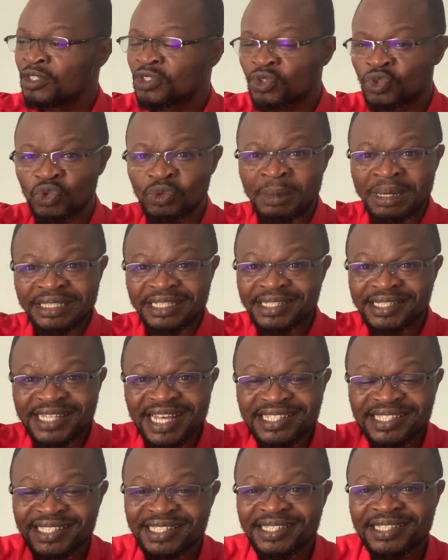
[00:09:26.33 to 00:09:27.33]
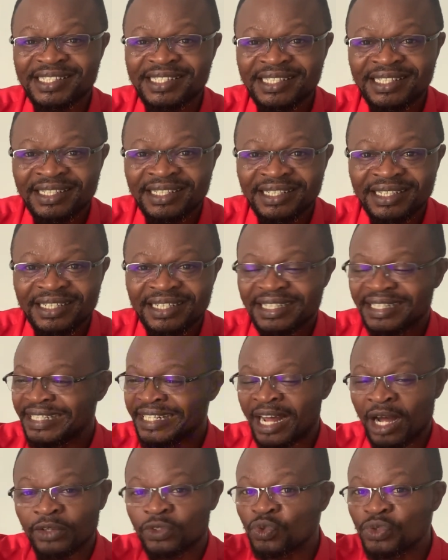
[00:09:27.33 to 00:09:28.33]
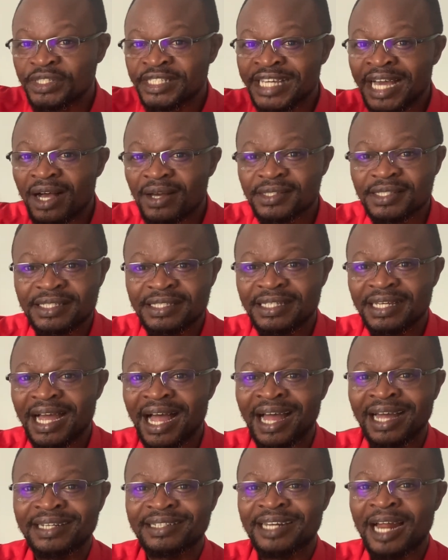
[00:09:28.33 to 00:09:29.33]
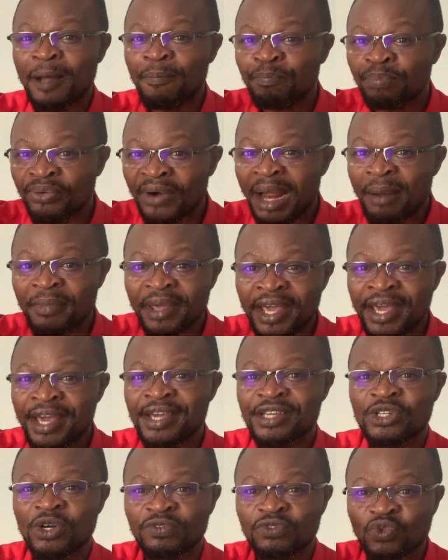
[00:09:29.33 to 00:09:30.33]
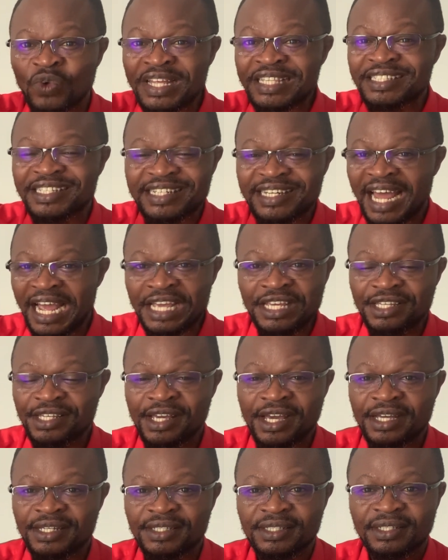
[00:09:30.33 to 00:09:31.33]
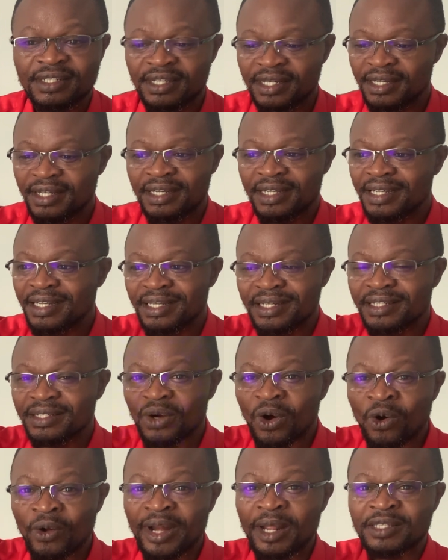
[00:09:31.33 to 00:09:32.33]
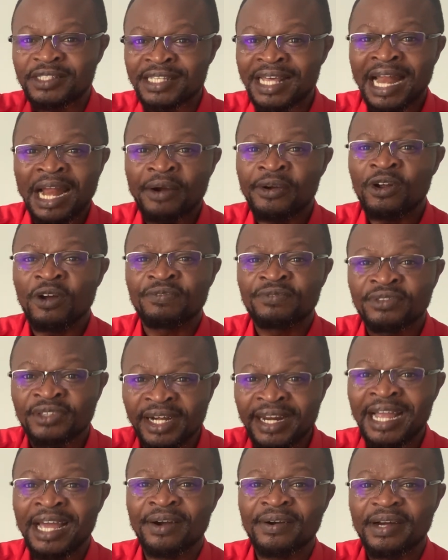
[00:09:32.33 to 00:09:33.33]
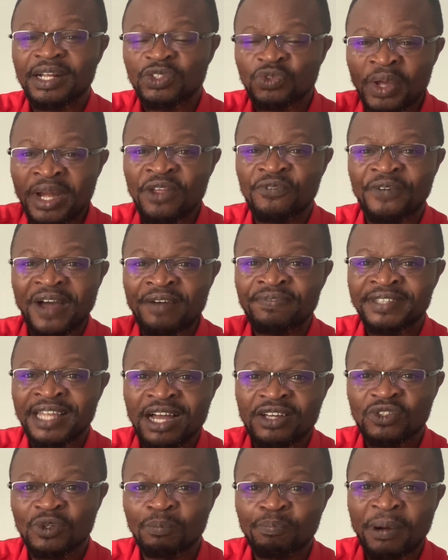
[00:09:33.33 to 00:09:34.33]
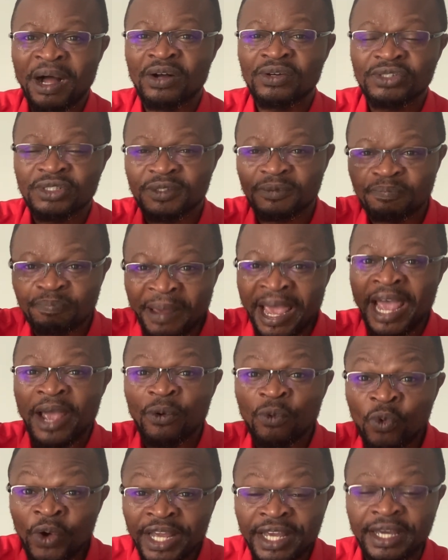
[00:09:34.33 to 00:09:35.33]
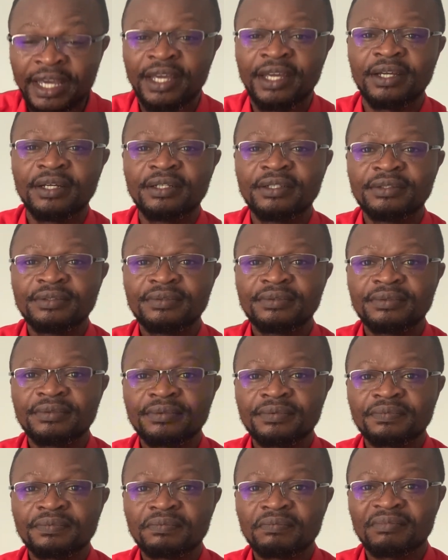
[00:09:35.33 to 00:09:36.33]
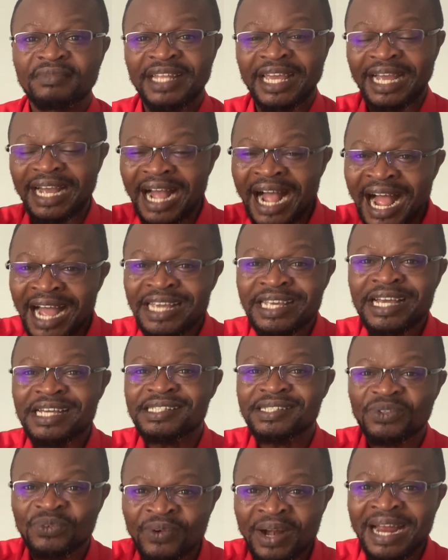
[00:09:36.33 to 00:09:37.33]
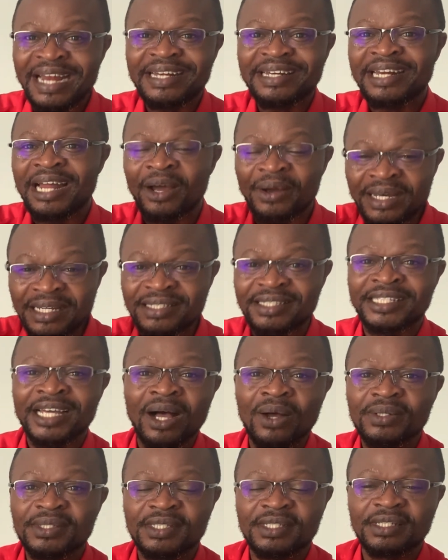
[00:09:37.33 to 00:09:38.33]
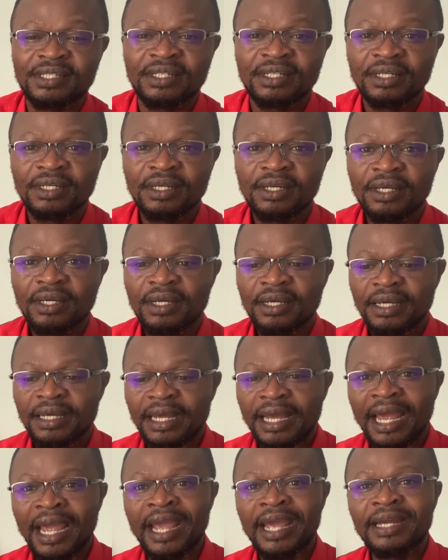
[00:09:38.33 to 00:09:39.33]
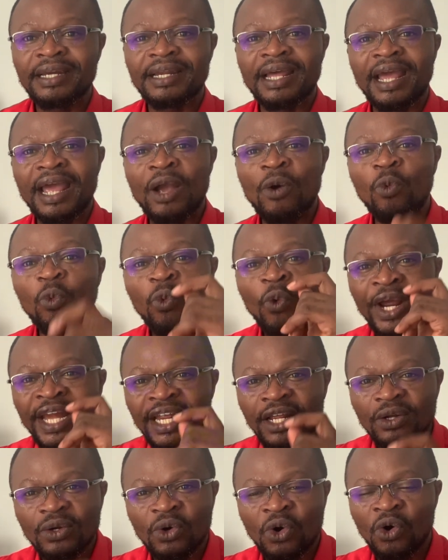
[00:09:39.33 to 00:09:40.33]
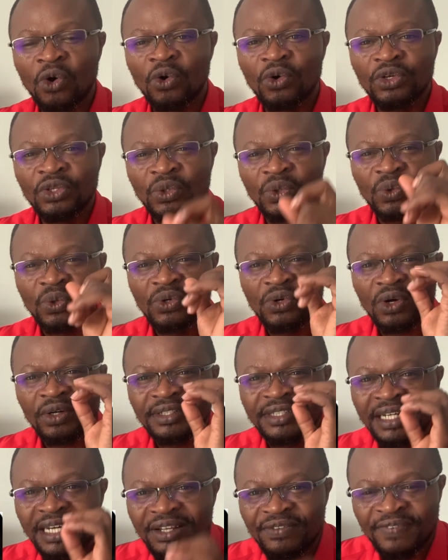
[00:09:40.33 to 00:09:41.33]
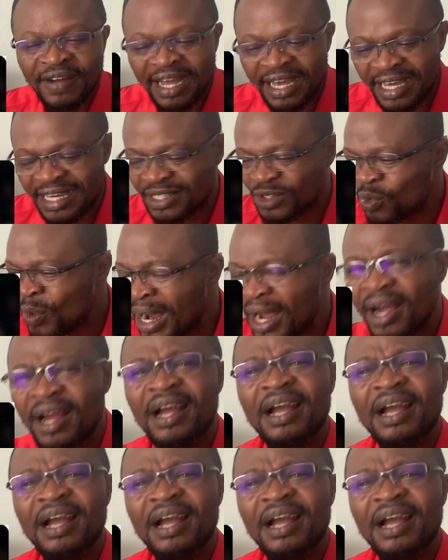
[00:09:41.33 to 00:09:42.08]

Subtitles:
to Manchester City, now to Chelsea at that prime age of 29 years, on a salary of £325,000 per week, the highest right now in Chelsea, and a winning goal, you could not deliver it. What?